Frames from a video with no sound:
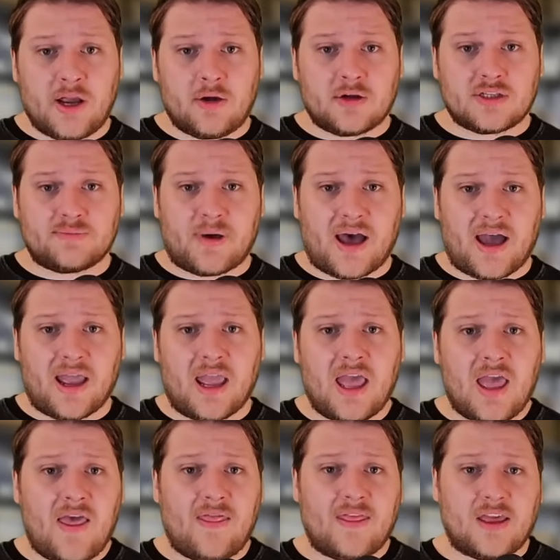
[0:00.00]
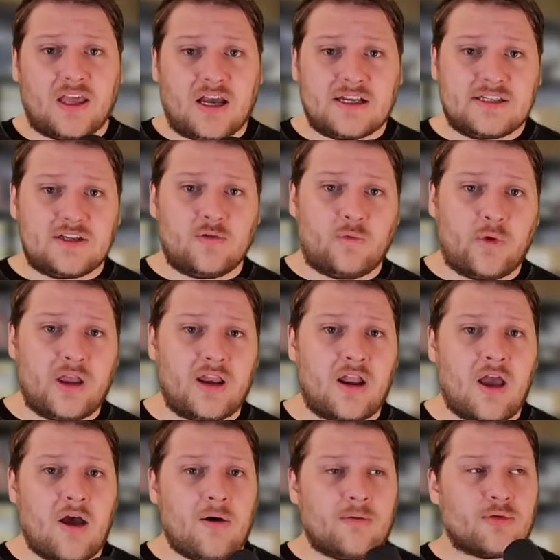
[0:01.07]
goes by and the gust of wind
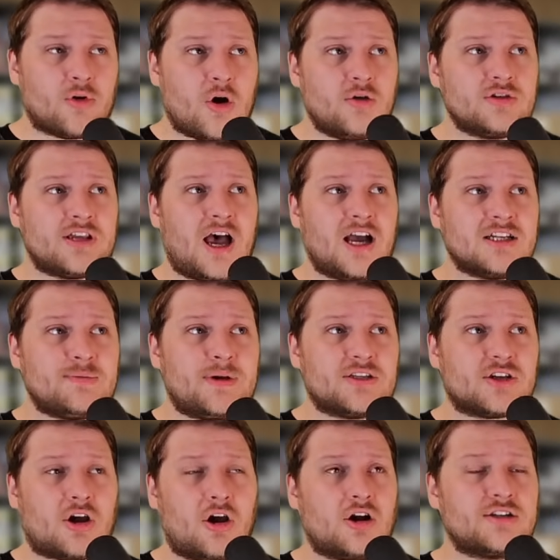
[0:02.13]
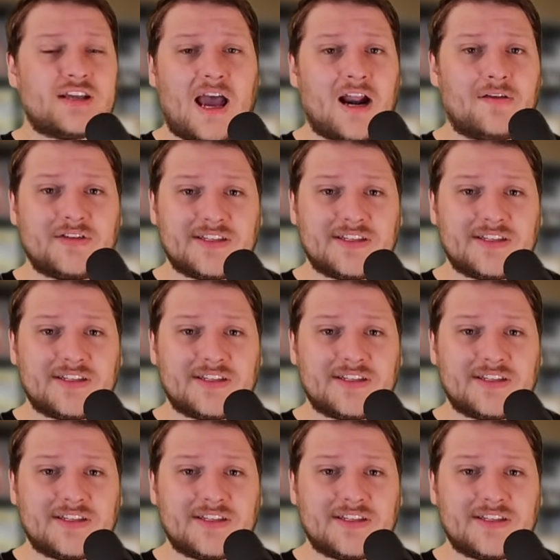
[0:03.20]
throws Hajime's cards out of his